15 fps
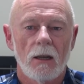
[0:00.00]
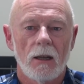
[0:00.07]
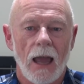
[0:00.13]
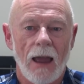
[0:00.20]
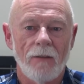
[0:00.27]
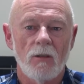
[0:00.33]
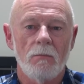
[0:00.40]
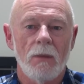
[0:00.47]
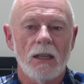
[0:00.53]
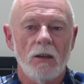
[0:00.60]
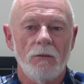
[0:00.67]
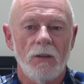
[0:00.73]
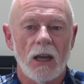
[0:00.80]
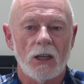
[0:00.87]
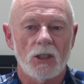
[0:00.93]
have them
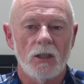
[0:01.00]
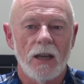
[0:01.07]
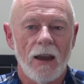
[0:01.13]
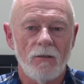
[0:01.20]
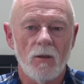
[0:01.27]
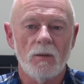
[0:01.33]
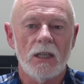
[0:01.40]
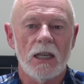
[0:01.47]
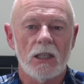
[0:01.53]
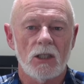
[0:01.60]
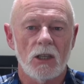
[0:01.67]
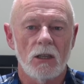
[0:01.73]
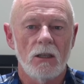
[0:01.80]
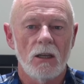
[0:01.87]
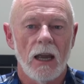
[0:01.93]
manufactured, have them
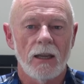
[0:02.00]
tested,